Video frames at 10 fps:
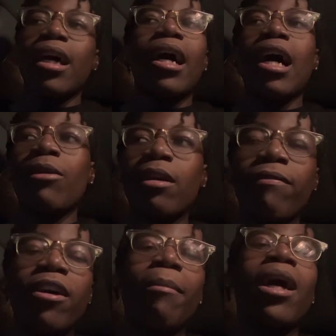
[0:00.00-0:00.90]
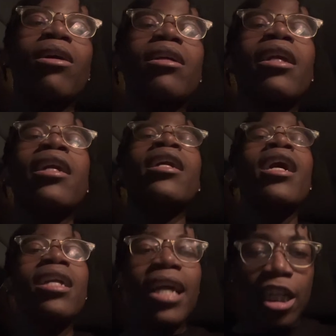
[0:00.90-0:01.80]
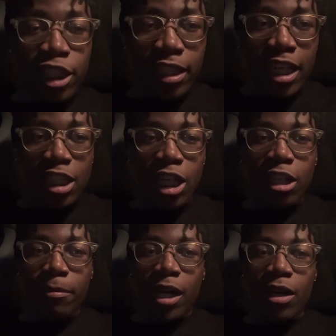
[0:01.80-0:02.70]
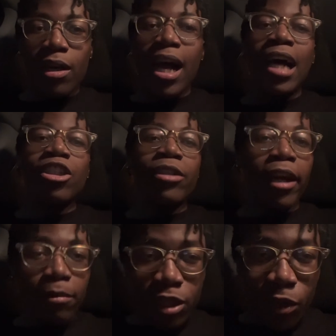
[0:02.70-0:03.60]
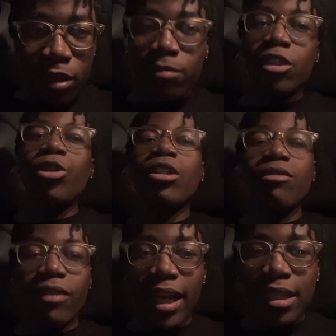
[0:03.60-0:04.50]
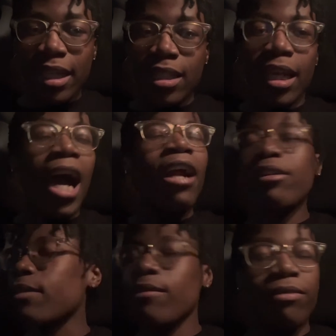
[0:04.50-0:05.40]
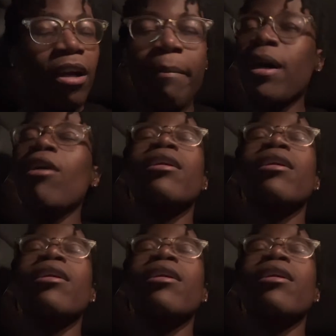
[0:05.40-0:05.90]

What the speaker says: I don't give a fuck about none of that shit they talking about. I straight up told him to his face, I said, I don't give a fuck about